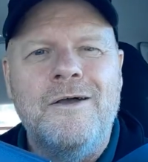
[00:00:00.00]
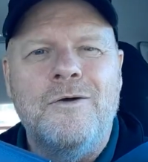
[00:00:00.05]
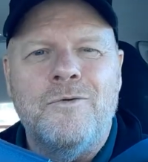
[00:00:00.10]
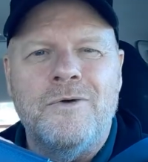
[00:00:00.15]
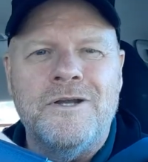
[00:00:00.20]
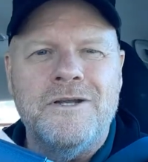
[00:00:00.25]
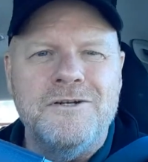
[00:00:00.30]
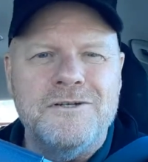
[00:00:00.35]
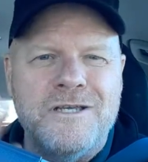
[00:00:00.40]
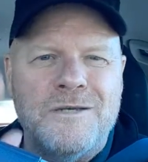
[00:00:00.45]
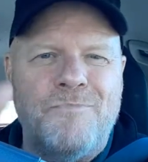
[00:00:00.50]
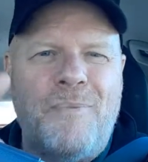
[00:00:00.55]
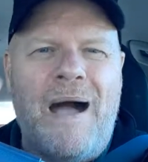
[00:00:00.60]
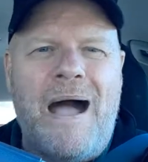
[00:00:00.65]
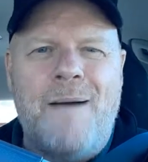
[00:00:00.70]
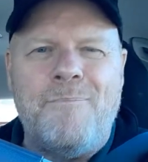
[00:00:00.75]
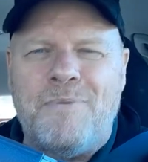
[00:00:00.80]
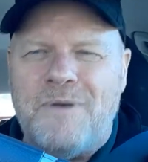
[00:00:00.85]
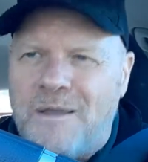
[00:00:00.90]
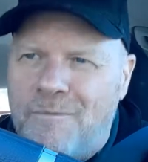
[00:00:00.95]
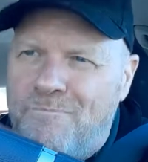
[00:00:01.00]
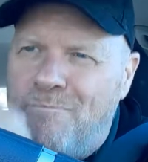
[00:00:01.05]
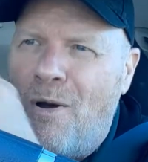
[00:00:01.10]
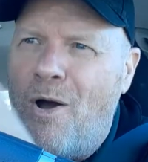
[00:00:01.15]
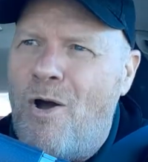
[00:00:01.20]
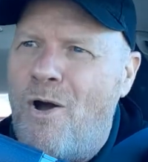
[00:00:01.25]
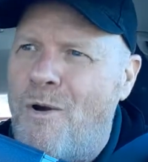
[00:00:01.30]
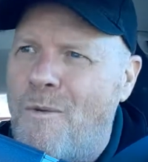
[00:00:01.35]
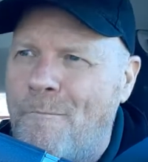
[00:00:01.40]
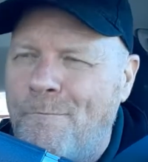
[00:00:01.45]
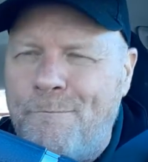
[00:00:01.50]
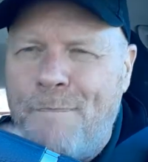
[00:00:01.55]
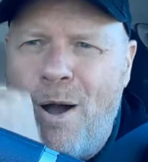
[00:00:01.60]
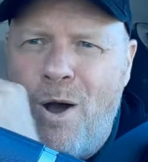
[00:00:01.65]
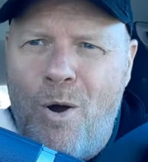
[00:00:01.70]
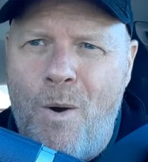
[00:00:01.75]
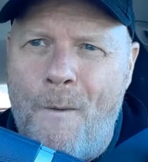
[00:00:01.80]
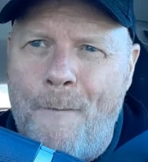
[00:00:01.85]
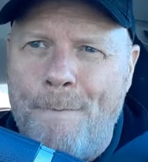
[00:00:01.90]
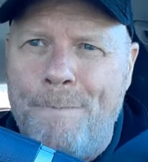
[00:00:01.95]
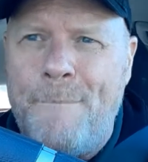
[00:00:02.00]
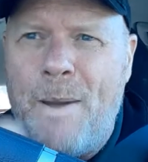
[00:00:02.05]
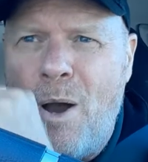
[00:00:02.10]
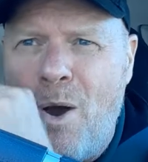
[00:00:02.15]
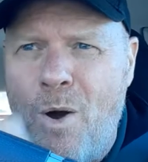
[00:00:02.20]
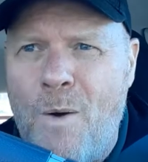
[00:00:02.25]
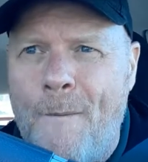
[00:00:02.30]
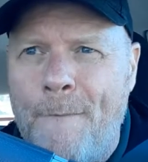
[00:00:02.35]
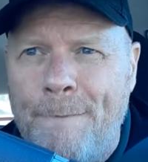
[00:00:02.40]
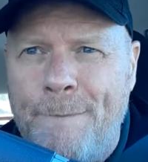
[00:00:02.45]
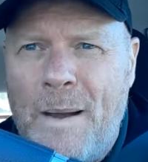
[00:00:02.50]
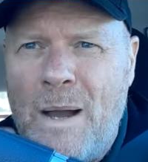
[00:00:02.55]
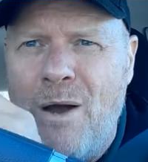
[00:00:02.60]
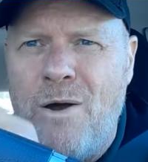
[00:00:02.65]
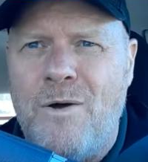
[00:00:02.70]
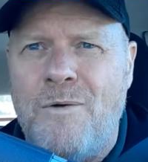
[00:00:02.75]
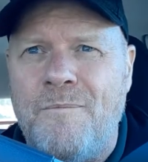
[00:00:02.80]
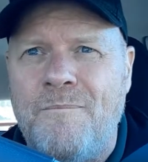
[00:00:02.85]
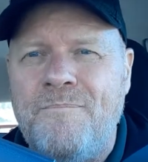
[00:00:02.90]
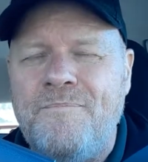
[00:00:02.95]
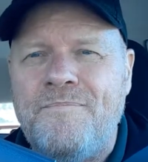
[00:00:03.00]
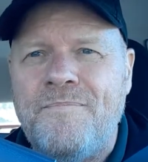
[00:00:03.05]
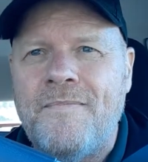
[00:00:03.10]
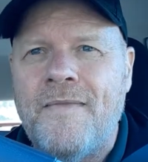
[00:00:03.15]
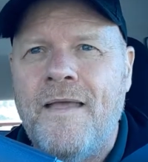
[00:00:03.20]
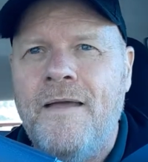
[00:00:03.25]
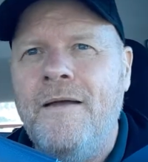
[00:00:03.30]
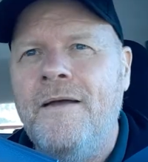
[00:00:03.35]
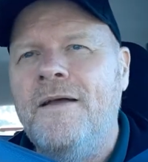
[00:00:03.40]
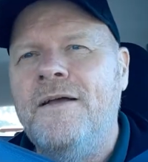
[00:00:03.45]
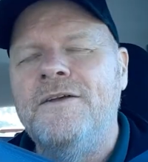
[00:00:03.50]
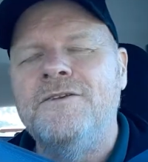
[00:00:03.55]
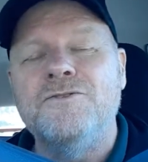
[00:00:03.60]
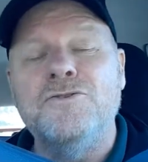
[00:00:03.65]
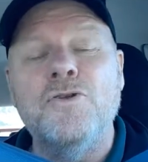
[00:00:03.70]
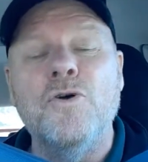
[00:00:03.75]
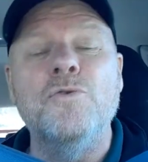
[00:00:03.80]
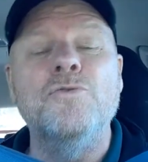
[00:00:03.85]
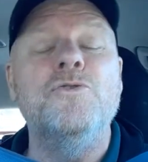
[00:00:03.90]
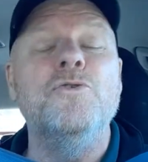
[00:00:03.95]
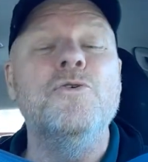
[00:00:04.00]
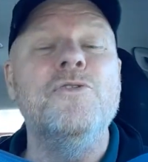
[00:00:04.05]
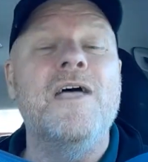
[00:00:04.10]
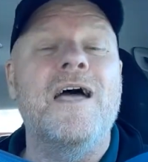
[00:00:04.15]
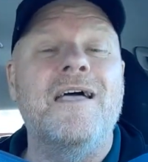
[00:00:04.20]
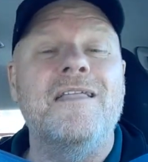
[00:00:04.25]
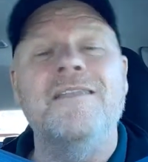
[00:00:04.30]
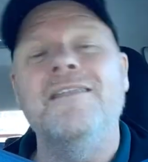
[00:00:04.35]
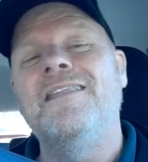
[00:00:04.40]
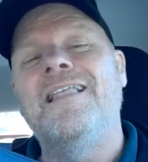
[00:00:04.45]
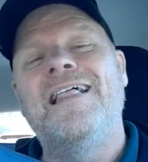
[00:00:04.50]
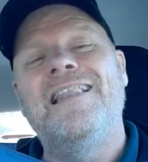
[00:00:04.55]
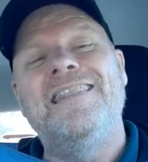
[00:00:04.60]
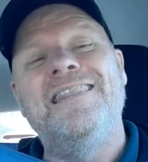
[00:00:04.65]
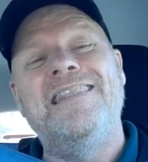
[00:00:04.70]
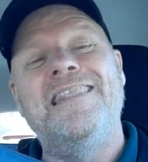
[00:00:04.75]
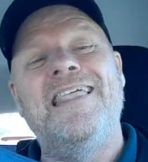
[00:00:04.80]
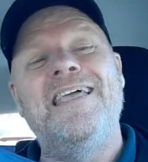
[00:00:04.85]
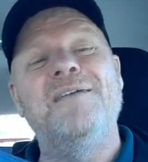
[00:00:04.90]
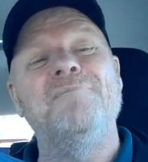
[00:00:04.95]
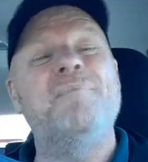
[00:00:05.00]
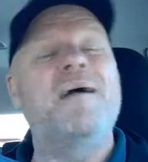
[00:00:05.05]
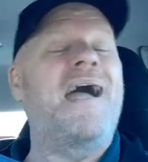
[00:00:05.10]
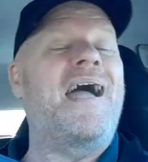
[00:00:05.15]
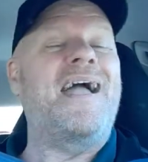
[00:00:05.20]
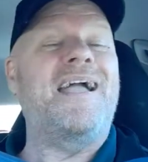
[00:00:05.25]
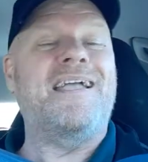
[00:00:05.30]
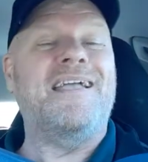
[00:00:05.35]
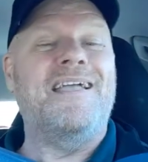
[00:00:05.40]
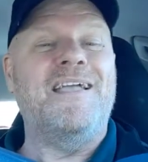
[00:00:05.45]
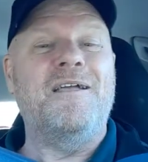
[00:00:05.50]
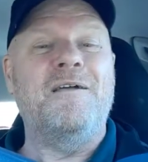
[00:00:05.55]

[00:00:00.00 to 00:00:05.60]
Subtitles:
where you're just popping it, boom, boom, boom, boom. Don't do that. Lay back.